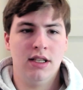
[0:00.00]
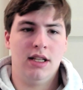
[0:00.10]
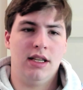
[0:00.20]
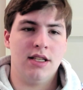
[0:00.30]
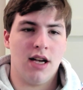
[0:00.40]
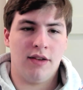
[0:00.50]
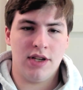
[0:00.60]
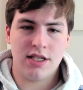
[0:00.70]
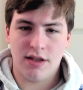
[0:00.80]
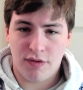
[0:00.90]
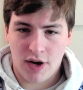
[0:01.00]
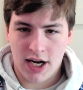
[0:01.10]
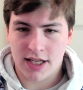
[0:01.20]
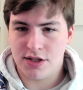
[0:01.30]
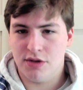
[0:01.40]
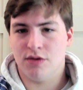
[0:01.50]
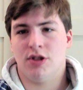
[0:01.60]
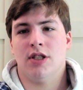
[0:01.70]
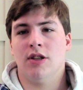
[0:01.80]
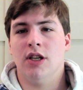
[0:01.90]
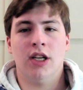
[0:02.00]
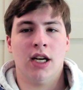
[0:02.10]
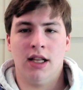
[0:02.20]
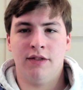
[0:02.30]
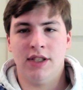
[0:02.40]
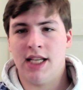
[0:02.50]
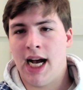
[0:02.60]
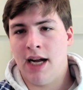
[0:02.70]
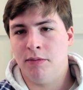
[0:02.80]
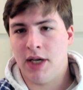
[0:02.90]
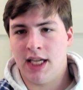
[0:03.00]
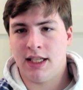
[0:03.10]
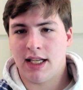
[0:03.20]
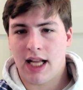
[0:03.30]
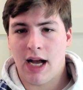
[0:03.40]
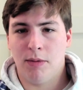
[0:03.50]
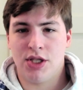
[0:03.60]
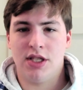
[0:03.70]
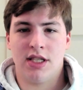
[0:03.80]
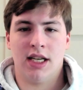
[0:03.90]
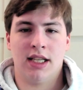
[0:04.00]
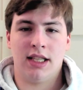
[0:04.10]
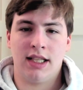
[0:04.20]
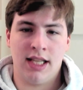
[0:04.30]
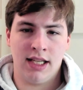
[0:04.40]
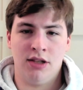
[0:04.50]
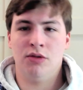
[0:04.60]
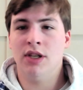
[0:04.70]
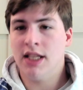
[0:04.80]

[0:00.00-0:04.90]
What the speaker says: is obviously Fox, who's, you're going to live and die by how much he's going to get you.